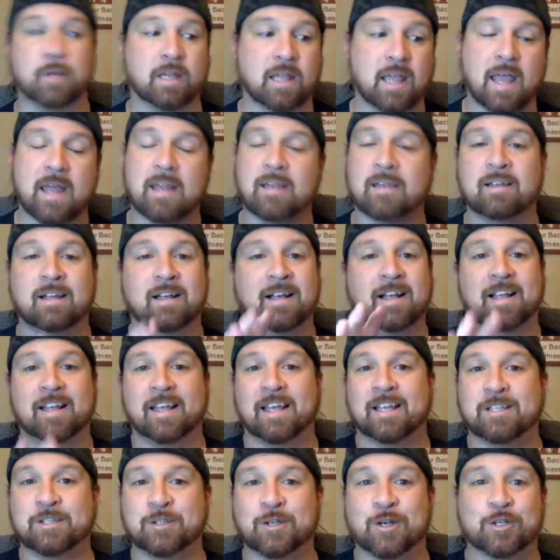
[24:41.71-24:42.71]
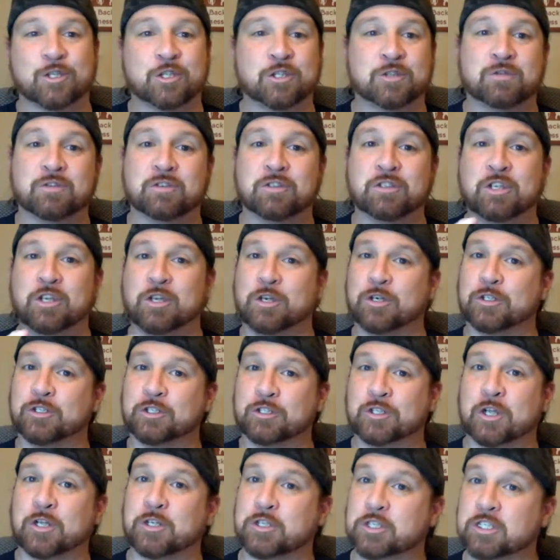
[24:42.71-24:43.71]
But again, it's not just for
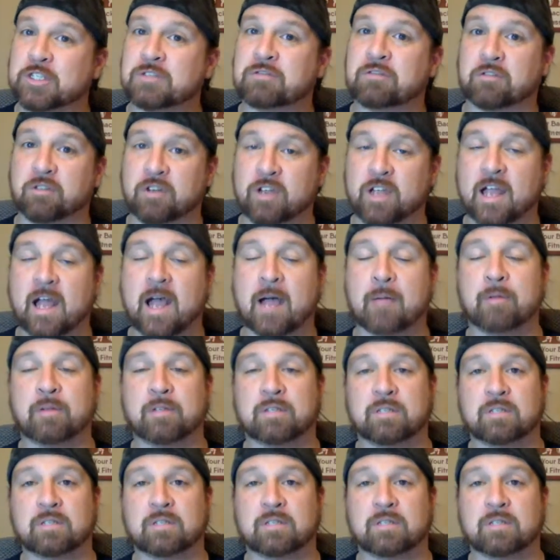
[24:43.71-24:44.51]
seniors. It's not just for rehab.